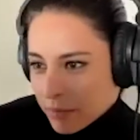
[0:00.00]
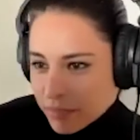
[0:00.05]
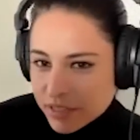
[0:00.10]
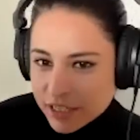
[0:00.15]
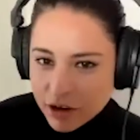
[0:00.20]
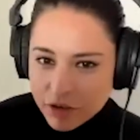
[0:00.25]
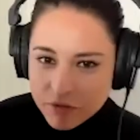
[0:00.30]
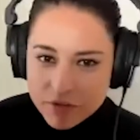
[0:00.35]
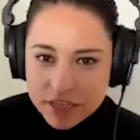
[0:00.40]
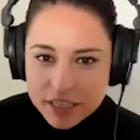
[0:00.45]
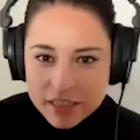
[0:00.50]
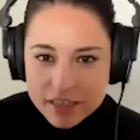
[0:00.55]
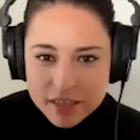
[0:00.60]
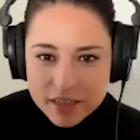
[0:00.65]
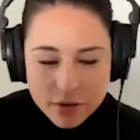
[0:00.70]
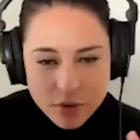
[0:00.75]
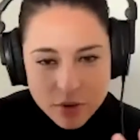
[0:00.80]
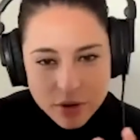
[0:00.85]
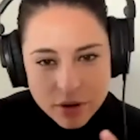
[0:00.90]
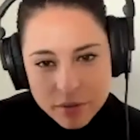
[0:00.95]
selfies
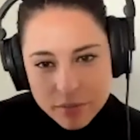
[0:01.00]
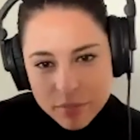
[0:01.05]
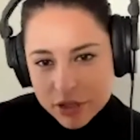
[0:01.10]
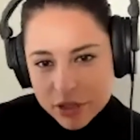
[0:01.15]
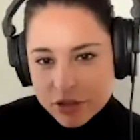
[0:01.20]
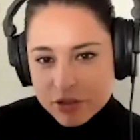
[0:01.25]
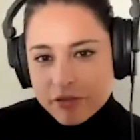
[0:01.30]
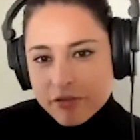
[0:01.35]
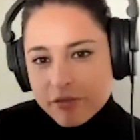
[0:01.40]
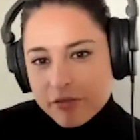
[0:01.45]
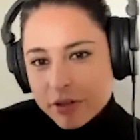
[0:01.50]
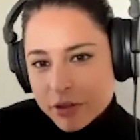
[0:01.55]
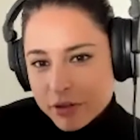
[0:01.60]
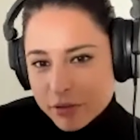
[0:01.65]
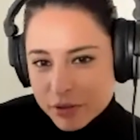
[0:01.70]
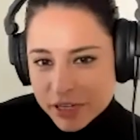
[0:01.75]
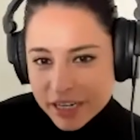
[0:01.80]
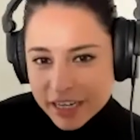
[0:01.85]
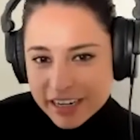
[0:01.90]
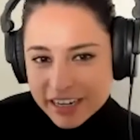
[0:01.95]
or pictures of
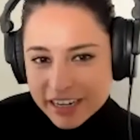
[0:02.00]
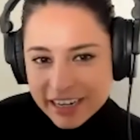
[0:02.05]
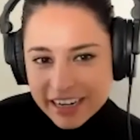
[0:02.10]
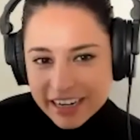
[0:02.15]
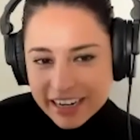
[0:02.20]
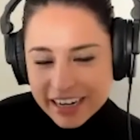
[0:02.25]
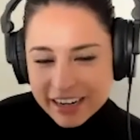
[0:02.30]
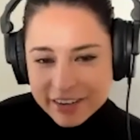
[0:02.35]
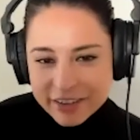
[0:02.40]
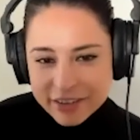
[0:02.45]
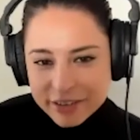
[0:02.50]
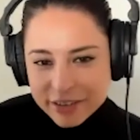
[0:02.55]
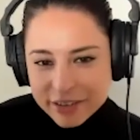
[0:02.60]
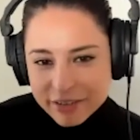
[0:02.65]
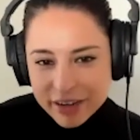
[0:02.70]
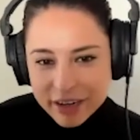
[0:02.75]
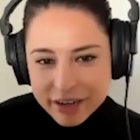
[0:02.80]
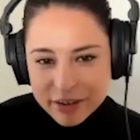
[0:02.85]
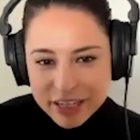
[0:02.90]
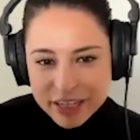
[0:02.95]
food, and and I don't if
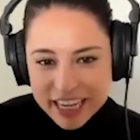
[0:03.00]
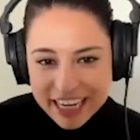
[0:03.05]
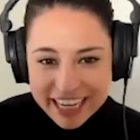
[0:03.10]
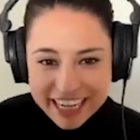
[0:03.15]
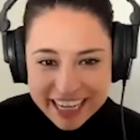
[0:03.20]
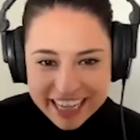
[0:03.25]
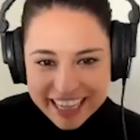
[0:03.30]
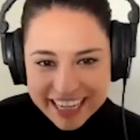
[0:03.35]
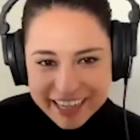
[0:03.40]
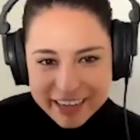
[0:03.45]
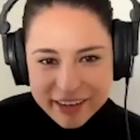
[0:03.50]
I don't like it, then I